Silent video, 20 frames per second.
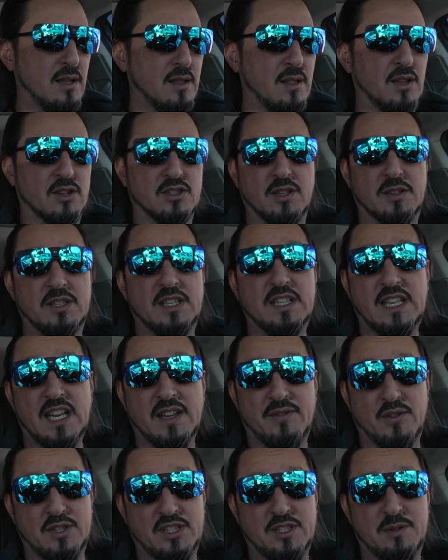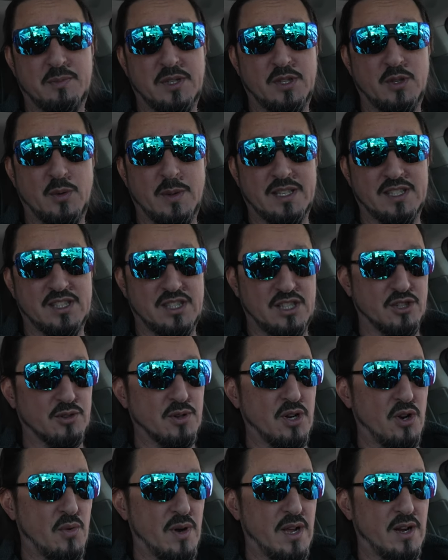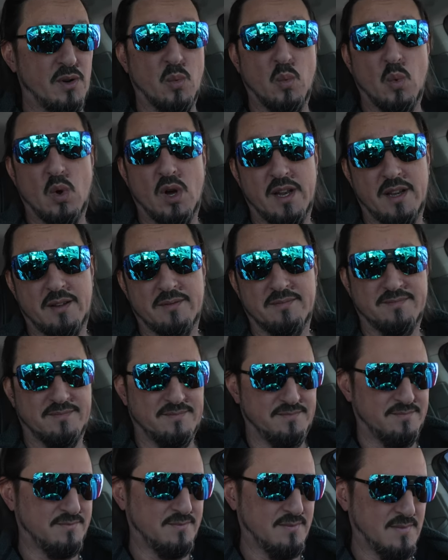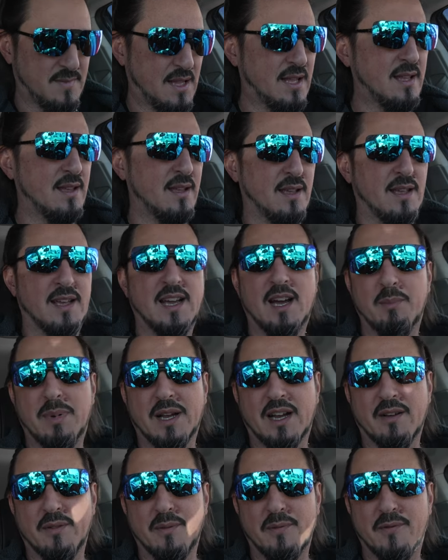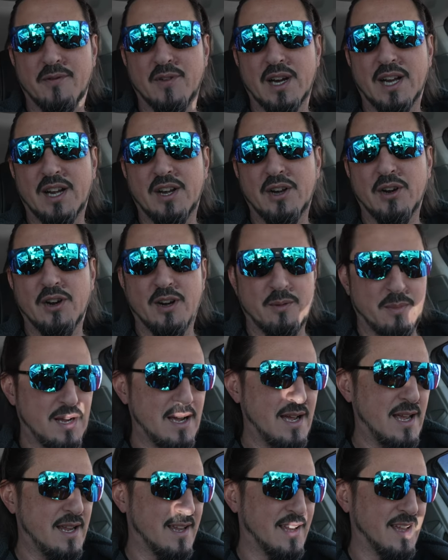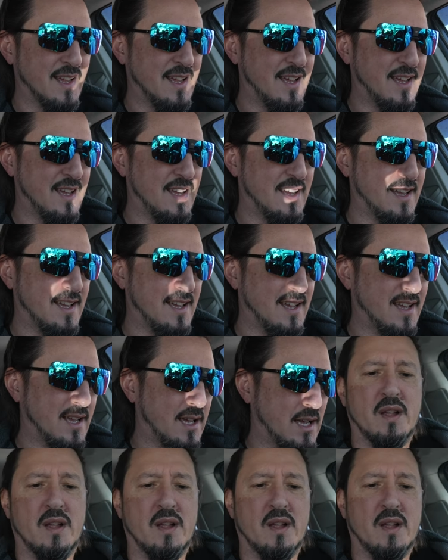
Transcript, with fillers: There's a difference between a zero and a one. How big of a freaking nerd am I?